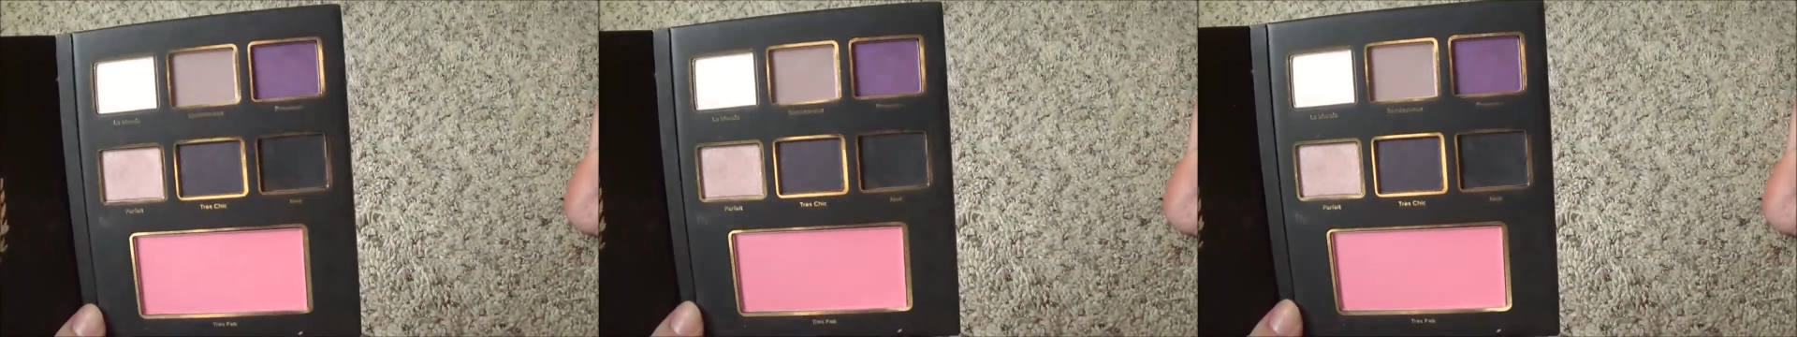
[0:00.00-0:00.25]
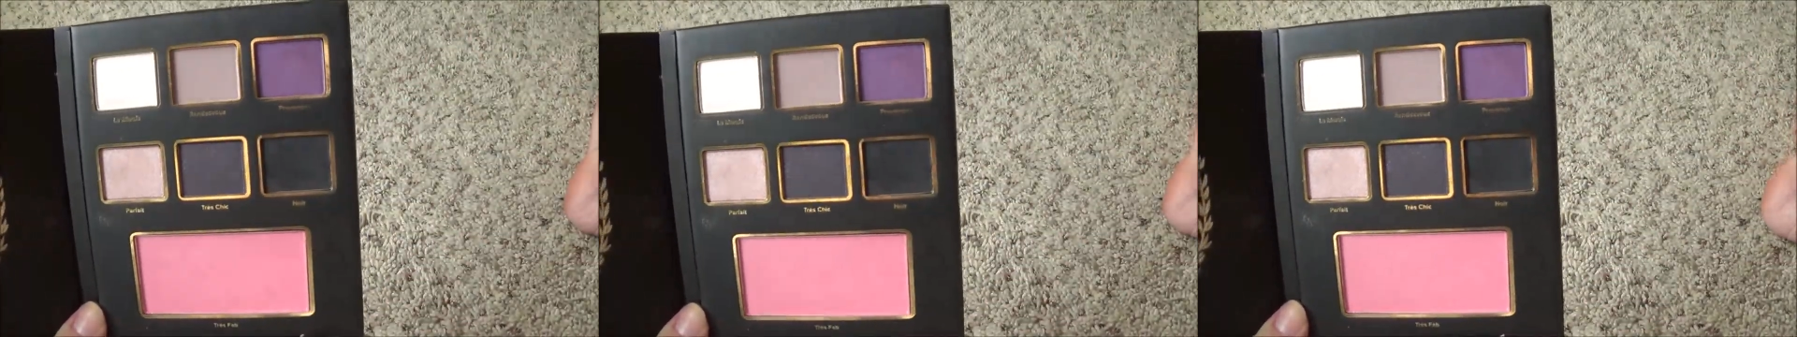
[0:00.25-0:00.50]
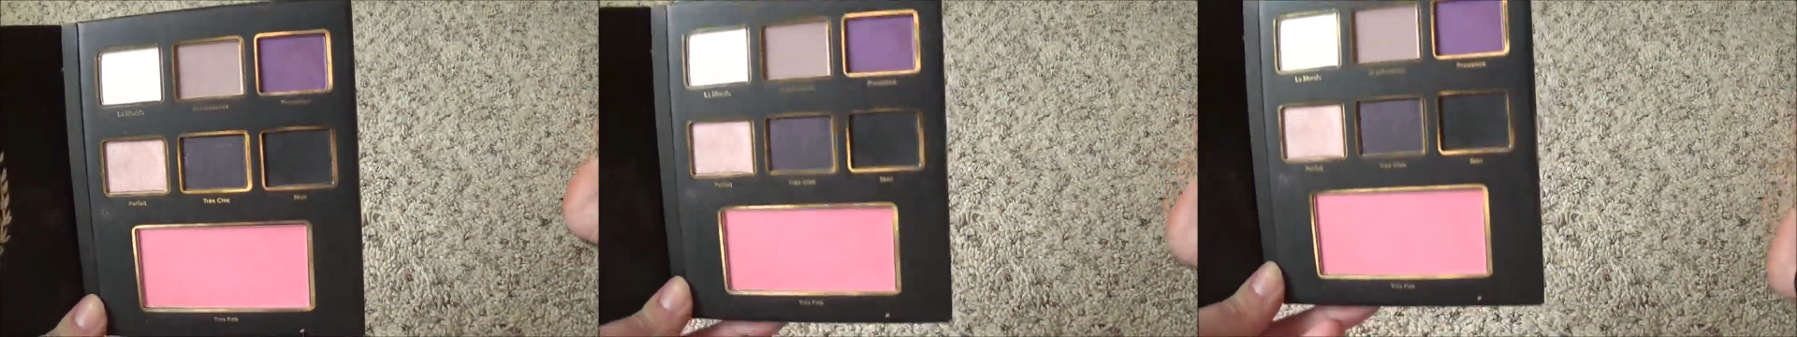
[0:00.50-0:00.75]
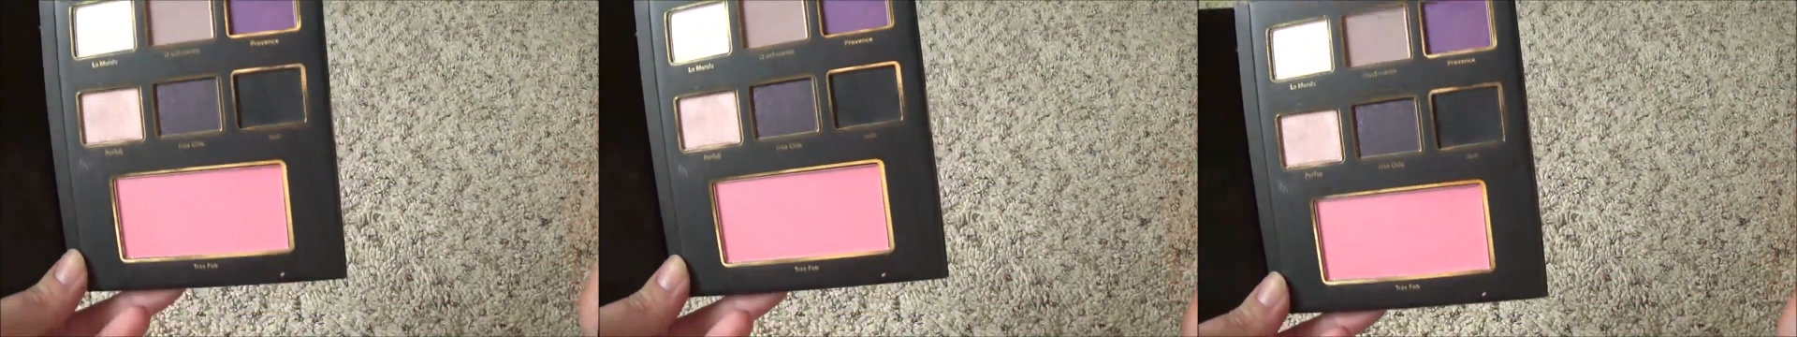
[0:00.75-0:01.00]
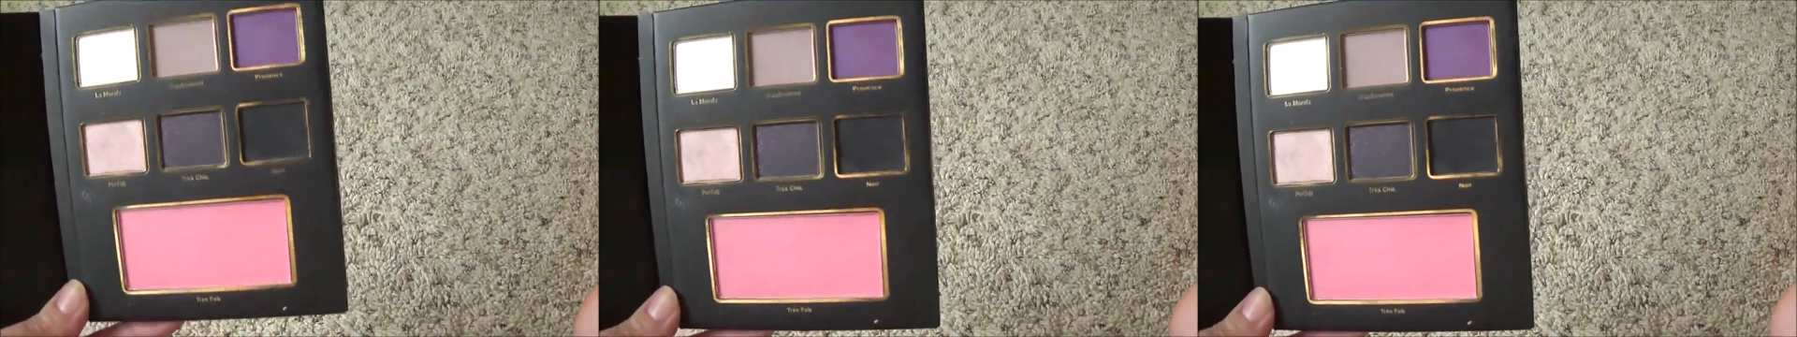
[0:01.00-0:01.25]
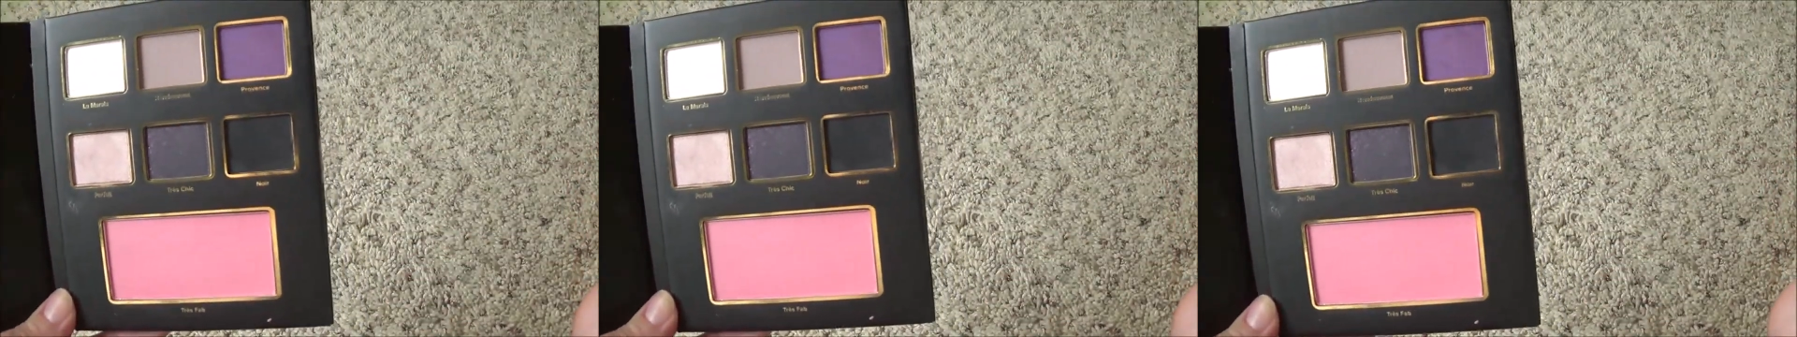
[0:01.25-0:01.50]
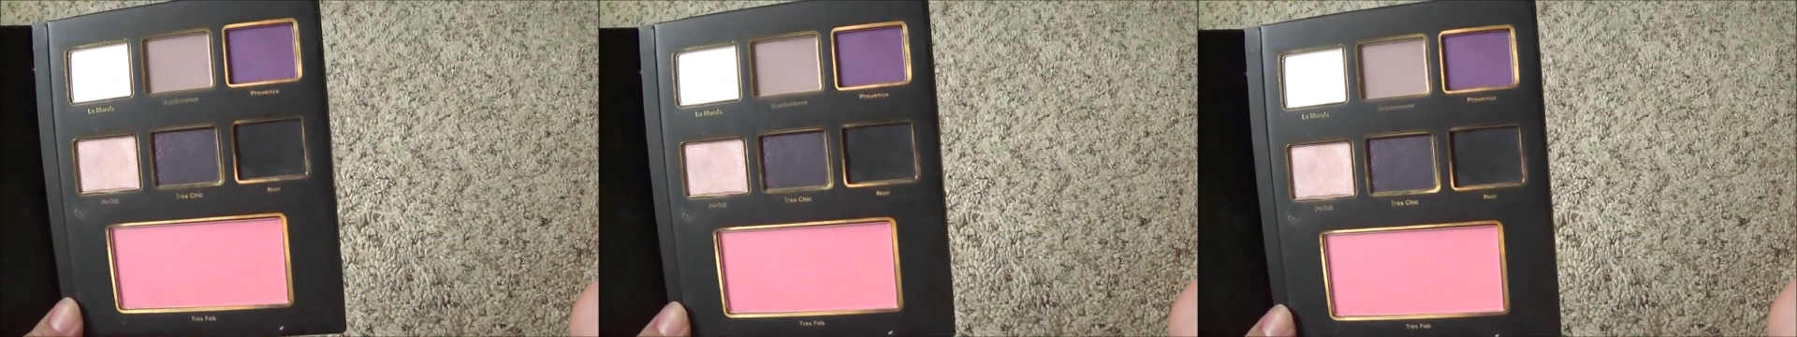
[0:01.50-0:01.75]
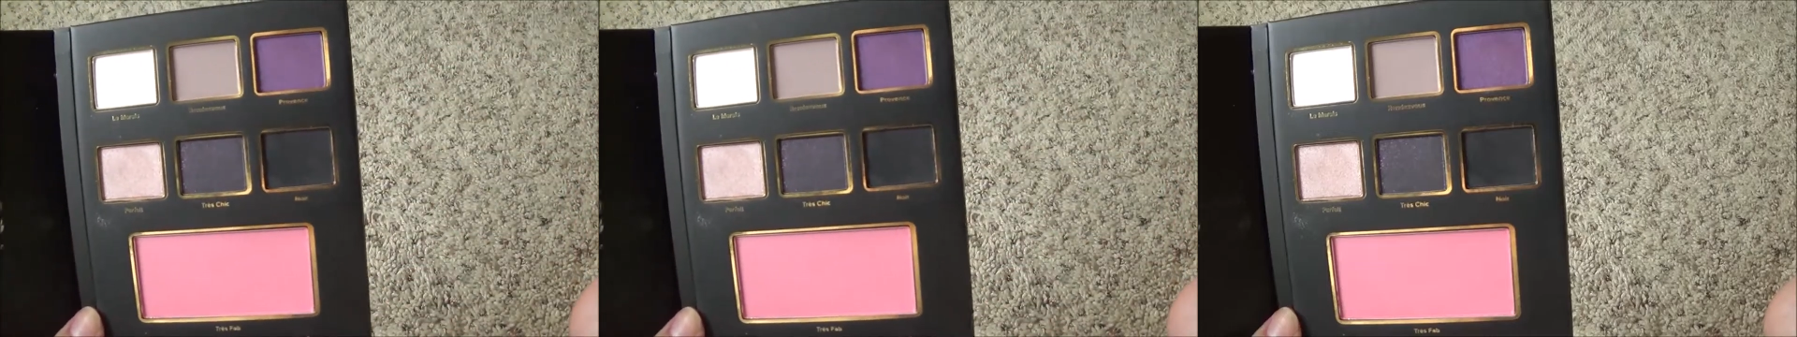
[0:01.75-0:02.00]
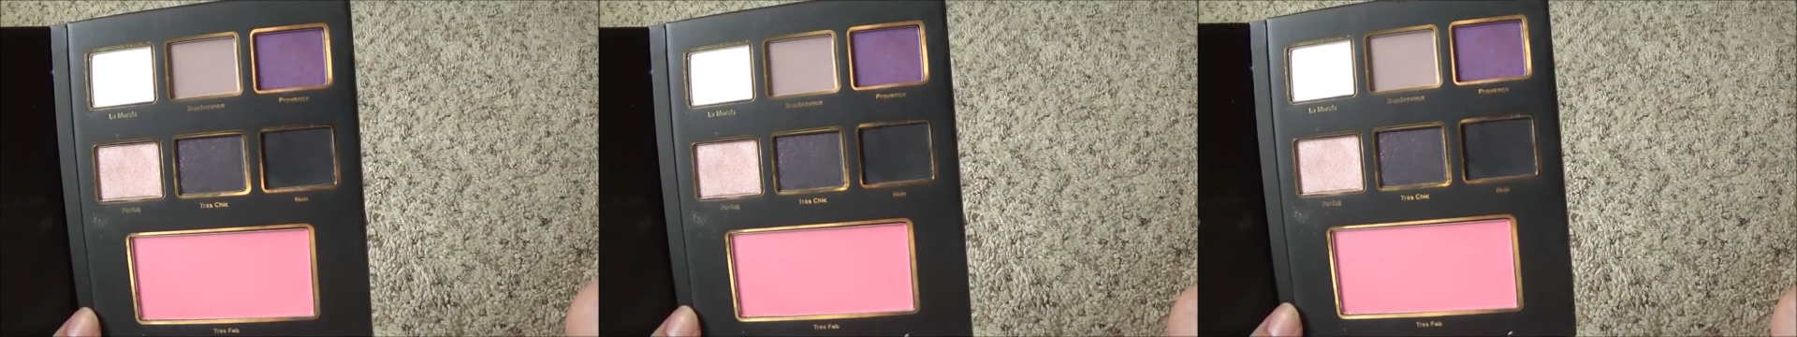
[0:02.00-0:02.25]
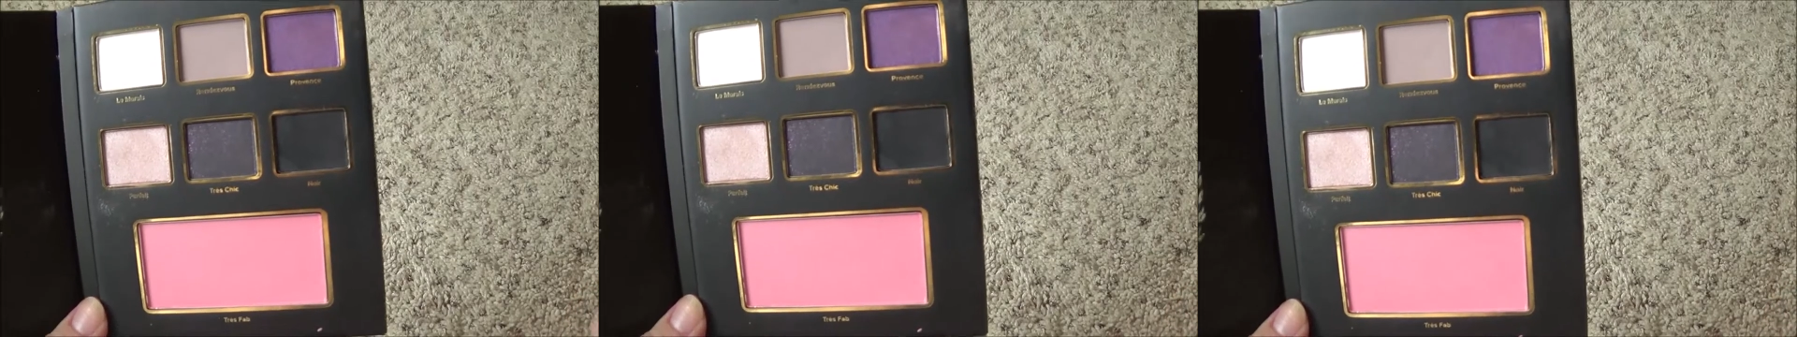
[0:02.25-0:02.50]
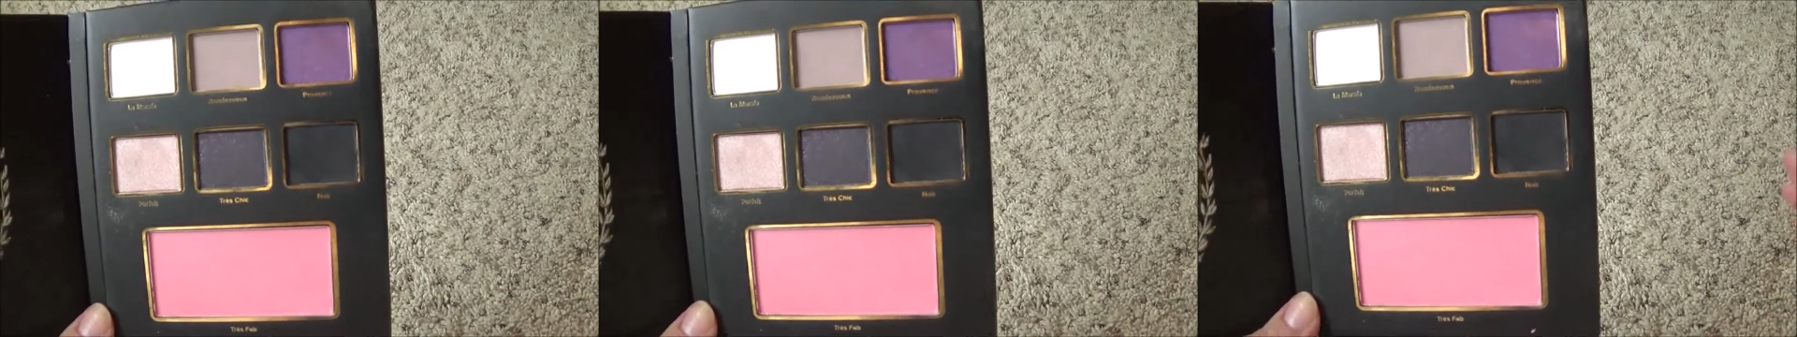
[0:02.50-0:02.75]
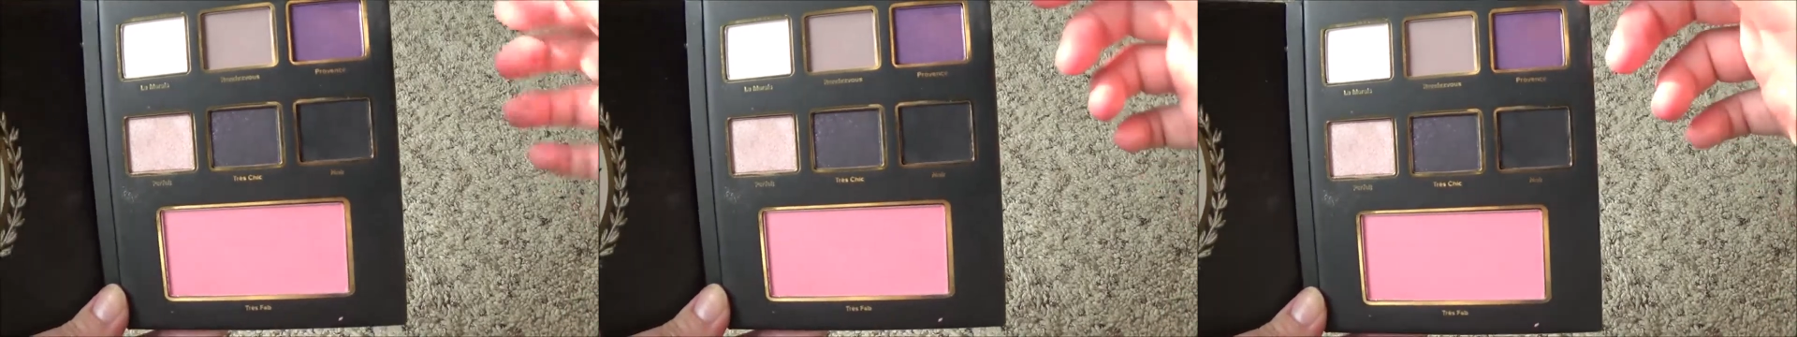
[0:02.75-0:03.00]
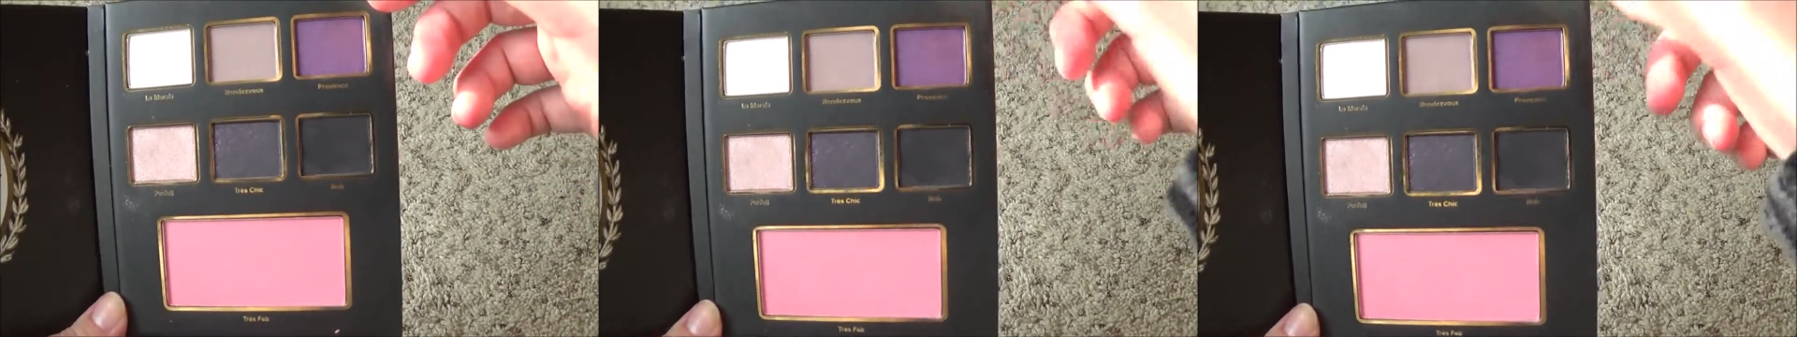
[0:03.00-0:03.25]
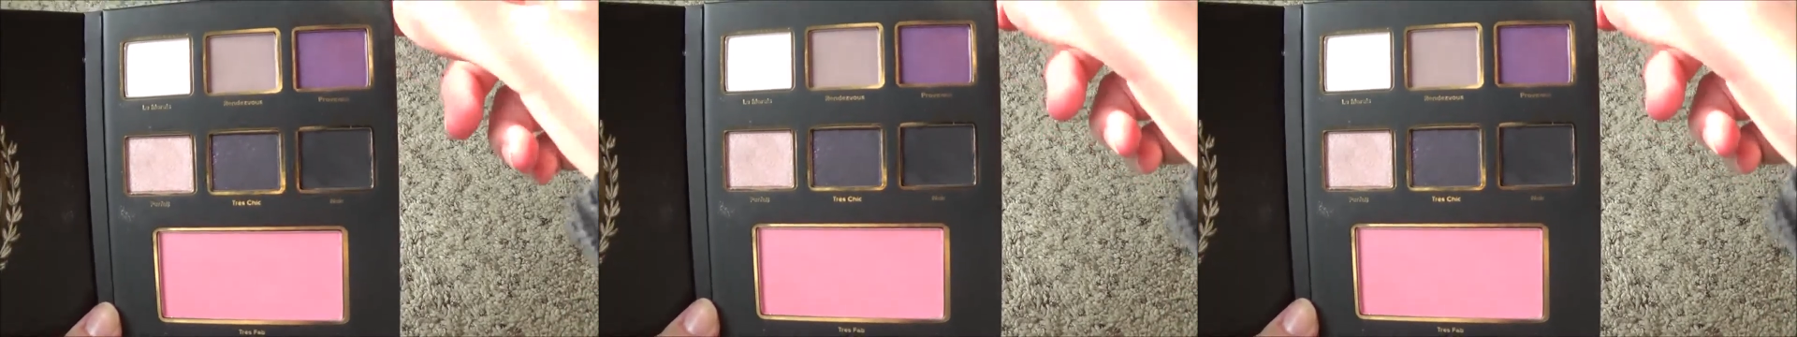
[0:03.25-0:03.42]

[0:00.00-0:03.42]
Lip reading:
(no speaker visible)